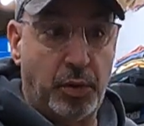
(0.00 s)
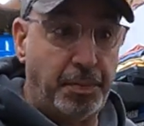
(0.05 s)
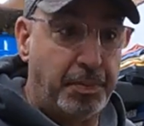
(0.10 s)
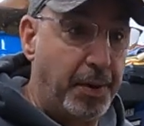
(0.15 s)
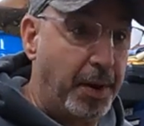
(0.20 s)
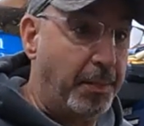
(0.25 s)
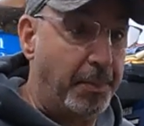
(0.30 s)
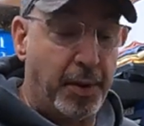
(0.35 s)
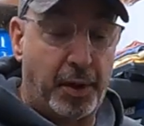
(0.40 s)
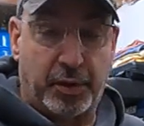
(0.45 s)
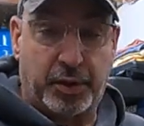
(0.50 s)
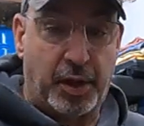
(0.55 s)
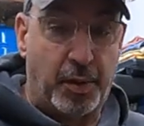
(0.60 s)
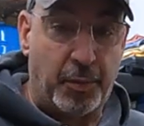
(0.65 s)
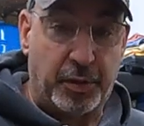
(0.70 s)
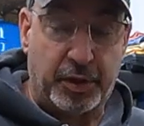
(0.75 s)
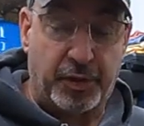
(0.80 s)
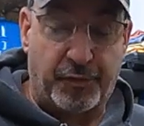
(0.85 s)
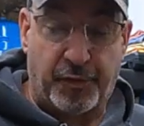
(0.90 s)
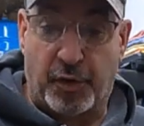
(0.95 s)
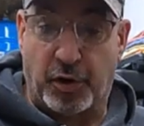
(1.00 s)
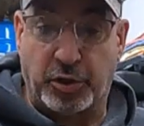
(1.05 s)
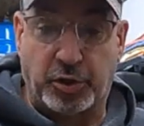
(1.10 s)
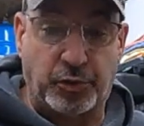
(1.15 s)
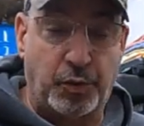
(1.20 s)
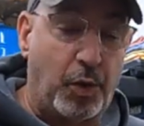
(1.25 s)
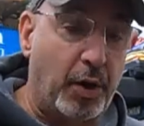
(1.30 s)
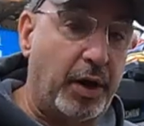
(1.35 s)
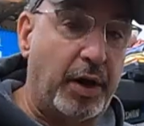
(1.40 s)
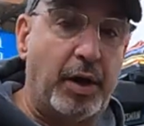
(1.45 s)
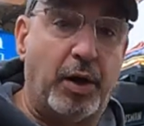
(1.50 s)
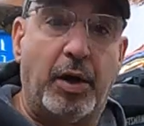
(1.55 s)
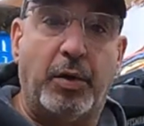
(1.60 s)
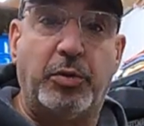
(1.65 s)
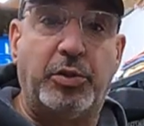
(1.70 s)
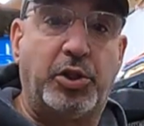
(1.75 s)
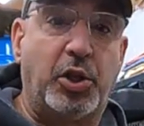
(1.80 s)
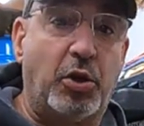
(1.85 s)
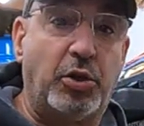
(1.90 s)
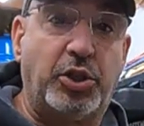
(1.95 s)
would be built in with the first one, and
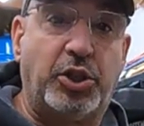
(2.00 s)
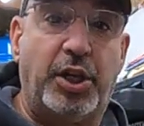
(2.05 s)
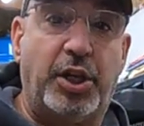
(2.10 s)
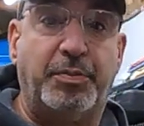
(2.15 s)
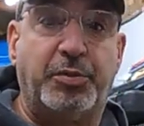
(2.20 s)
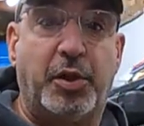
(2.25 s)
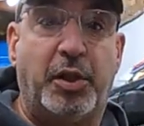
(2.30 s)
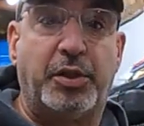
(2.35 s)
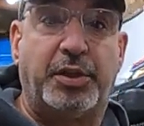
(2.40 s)
it was dirt cheap.